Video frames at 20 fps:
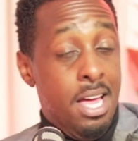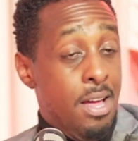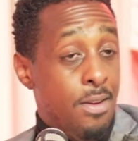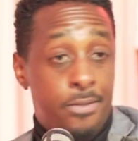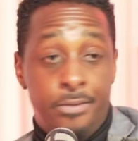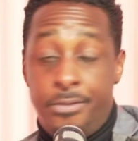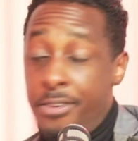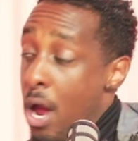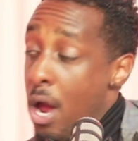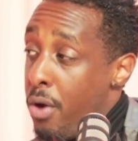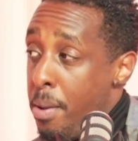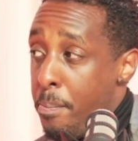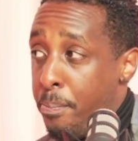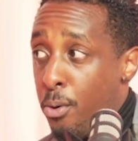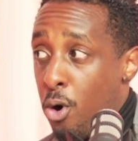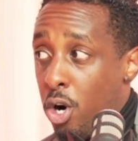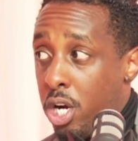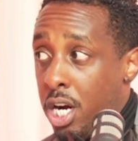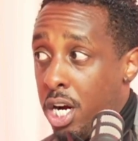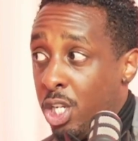Very
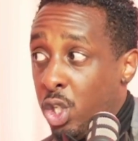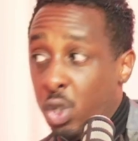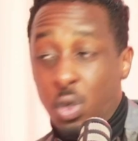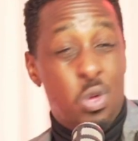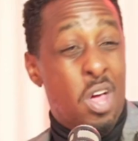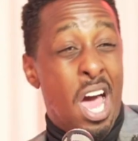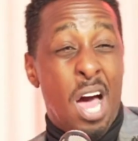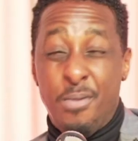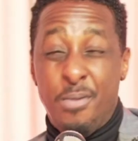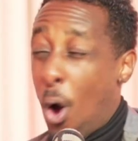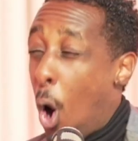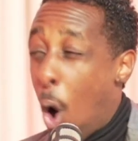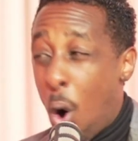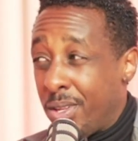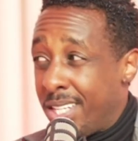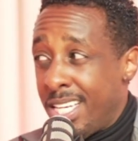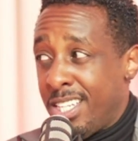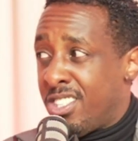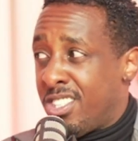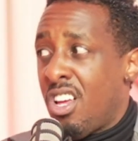poor country. You have all
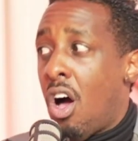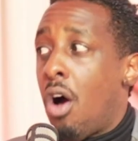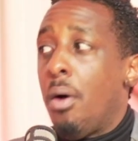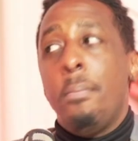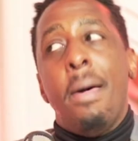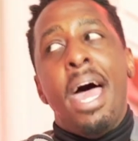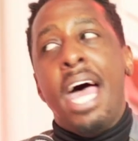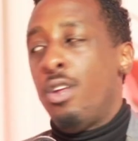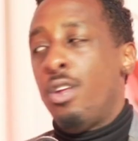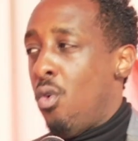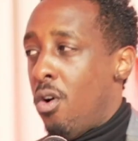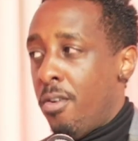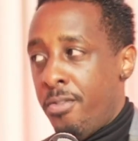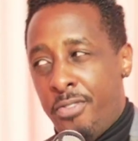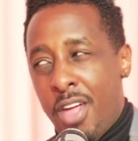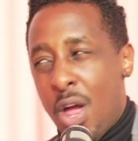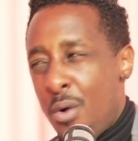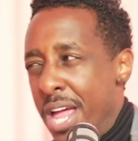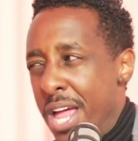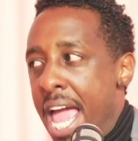these young men who are
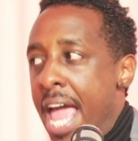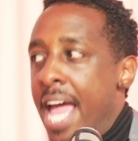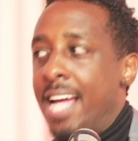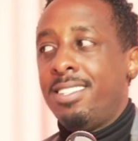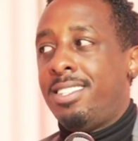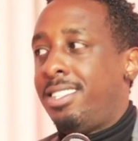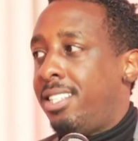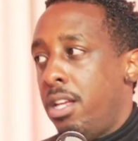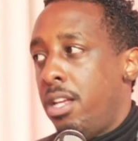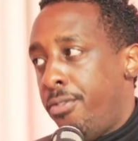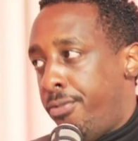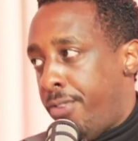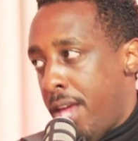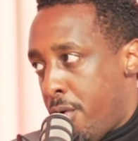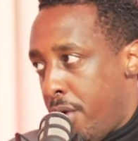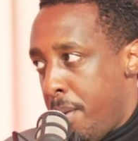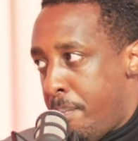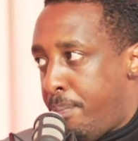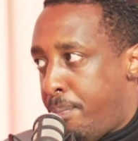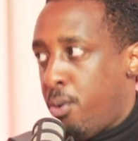very antsy,
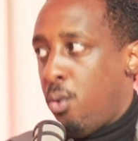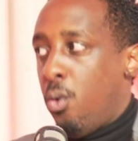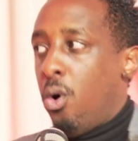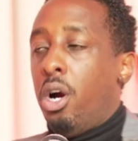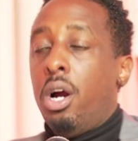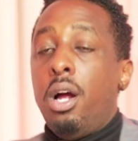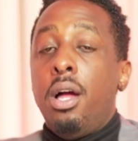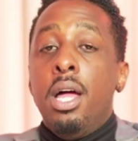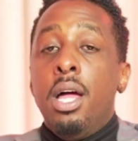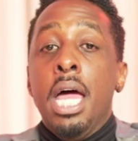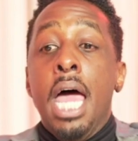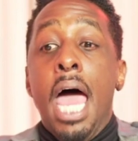very poor.